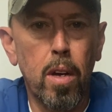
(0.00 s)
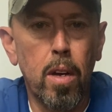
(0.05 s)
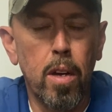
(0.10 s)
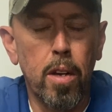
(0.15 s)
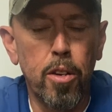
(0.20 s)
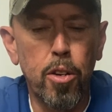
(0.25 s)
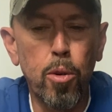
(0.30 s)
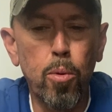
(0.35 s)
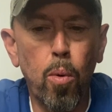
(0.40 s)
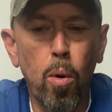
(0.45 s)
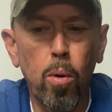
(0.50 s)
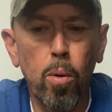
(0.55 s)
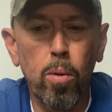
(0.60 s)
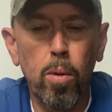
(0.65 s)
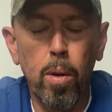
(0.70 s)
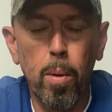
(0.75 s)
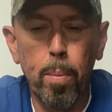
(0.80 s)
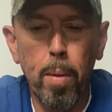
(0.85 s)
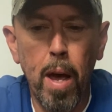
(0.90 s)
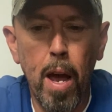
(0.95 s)
You want
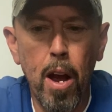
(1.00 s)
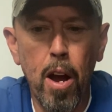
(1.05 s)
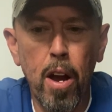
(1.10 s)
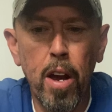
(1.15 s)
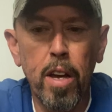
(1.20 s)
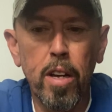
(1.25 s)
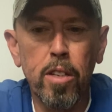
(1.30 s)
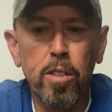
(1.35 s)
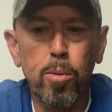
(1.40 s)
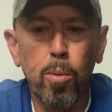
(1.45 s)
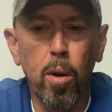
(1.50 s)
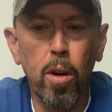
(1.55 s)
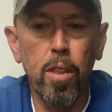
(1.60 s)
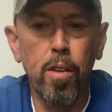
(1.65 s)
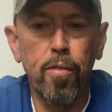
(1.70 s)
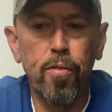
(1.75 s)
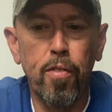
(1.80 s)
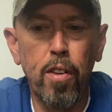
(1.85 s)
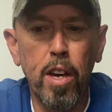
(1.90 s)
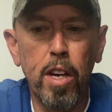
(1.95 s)
areas where the
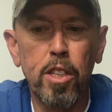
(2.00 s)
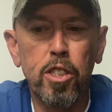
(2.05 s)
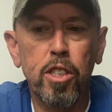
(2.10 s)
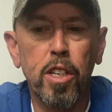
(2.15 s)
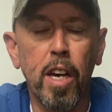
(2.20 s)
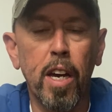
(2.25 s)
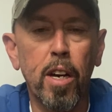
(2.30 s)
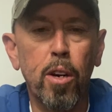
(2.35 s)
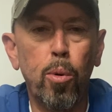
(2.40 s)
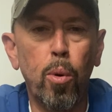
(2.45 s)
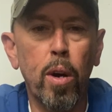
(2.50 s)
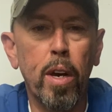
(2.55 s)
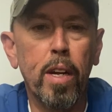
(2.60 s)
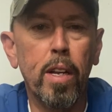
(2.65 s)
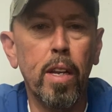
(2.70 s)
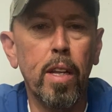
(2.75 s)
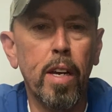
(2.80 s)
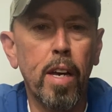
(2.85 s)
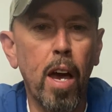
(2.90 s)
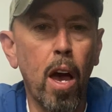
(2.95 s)
fish can
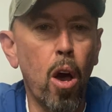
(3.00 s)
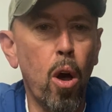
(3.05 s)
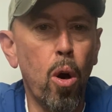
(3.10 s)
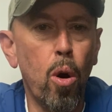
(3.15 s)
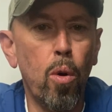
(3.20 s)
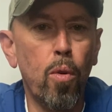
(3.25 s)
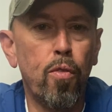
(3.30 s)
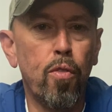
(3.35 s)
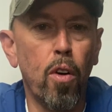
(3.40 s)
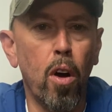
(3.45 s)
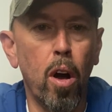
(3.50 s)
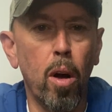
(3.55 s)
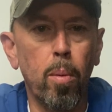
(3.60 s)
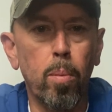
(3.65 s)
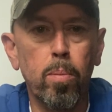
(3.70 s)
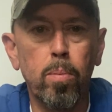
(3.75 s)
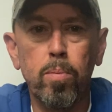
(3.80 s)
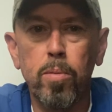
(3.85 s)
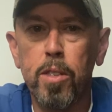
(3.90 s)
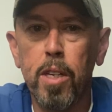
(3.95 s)
quickly go
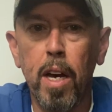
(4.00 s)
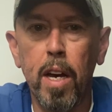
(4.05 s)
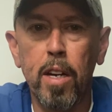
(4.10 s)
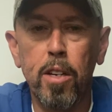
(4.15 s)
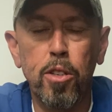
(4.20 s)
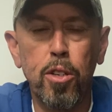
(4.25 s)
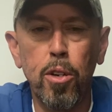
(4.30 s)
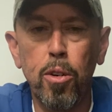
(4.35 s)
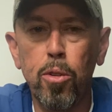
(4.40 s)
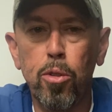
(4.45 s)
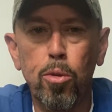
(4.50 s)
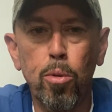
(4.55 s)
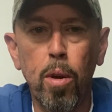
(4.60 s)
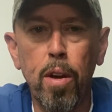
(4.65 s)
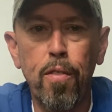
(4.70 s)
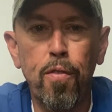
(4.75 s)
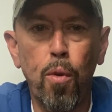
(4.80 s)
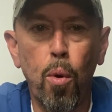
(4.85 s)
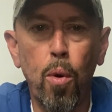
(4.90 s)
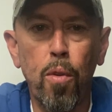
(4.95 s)
from, say, 2, 3,
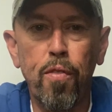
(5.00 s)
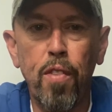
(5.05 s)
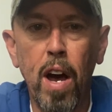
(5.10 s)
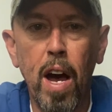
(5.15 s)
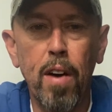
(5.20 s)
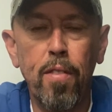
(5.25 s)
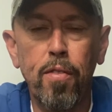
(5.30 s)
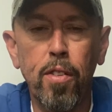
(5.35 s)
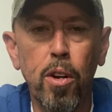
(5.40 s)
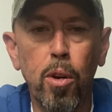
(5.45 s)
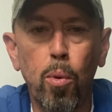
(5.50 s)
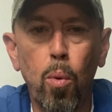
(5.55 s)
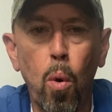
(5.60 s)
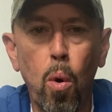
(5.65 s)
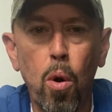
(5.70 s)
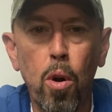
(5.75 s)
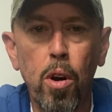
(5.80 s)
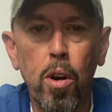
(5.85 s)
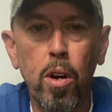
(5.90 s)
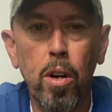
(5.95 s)
4, 5 foot of
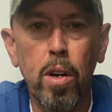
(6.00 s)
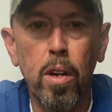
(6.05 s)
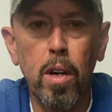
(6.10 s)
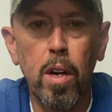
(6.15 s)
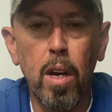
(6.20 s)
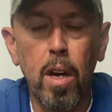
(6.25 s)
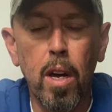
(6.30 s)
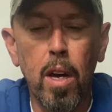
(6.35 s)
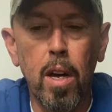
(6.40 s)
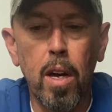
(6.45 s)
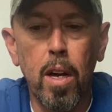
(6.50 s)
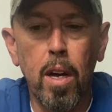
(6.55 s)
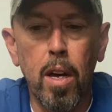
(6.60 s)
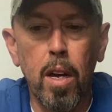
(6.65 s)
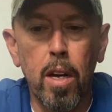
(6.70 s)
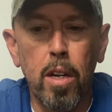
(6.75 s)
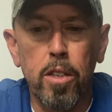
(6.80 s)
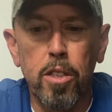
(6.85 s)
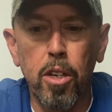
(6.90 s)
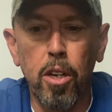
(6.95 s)
water
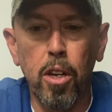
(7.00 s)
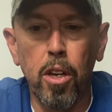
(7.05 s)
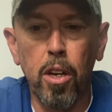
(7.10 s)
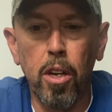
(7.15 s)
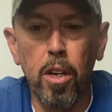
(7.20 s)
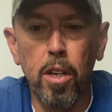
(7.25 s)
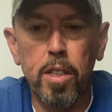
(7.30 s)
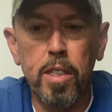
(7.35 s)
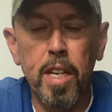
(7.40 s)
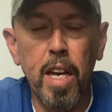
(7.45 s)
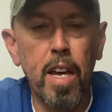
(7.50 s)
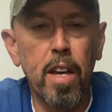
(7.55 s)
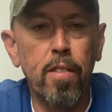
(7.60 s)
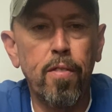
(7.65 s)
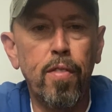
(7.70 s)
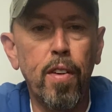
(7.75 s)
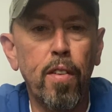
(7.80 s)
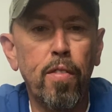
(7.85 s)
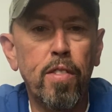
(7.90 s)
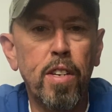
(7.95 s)
to 10,
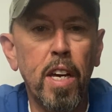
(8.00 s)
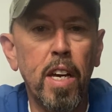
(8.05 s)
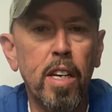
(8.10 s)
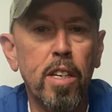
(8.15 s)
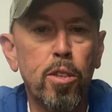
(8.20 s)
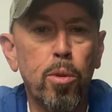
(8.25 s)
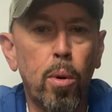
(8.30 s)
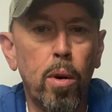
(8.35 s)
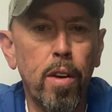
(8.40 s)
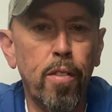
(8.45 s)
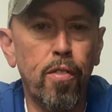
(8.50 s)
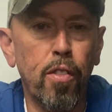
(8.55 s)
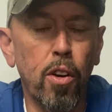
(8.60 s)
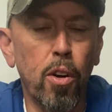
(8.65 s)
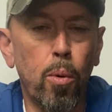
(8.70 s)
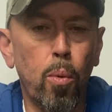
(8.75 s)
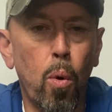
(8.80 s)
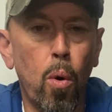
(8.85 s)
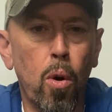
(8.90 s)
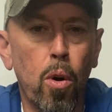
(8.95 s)
15, 20 foot of
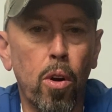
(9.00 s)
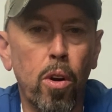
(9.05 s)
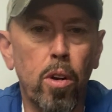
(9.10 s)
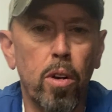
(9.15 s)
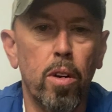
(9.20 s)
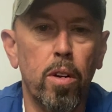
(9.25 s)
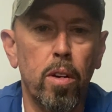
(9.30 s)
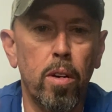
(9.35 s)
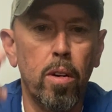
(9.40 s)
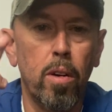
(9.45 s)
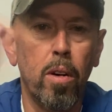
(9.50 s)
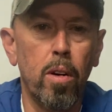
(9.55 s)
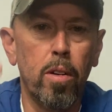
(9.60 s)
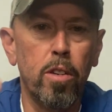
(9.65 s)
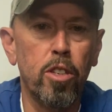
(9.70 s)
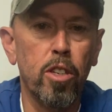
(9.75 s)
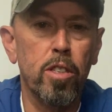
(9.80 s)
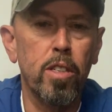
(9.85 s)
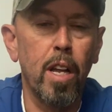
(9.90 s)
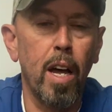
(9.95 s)
water,
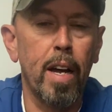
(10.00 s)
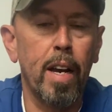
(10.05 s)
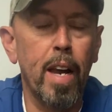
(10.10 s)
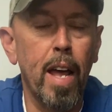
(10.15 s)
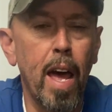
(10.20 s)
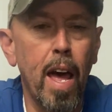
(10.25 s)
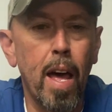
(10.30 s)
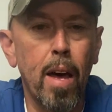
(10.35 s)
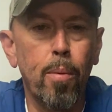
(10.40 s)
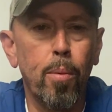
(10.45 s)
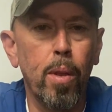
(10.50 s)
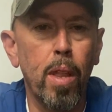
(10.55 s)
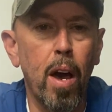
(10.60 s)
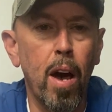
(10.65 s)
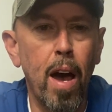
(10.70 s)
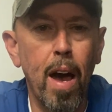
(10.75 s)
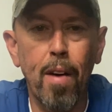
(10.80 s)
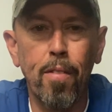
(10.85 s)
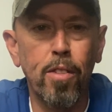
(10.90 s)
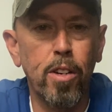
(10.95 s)
just like that, without
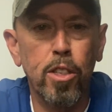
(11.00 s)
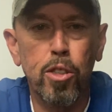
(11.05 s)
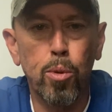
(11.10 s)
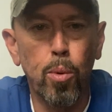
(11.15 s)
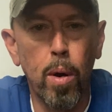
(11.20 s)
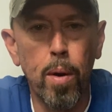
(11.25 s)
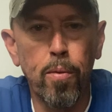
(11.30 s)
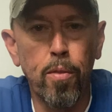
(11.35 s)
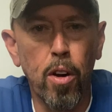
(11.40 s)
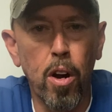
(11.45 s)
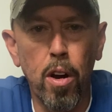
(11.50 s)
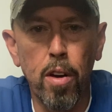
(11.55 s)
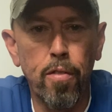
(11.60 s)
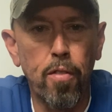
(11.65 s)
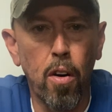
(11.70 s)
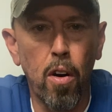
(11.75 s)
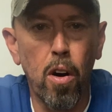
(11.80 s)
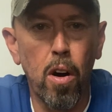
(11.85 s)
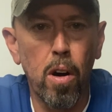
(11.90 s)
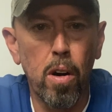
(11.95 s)
having to swim very
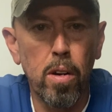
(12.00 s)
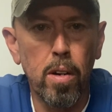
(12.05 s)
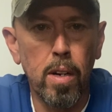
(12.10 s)
far.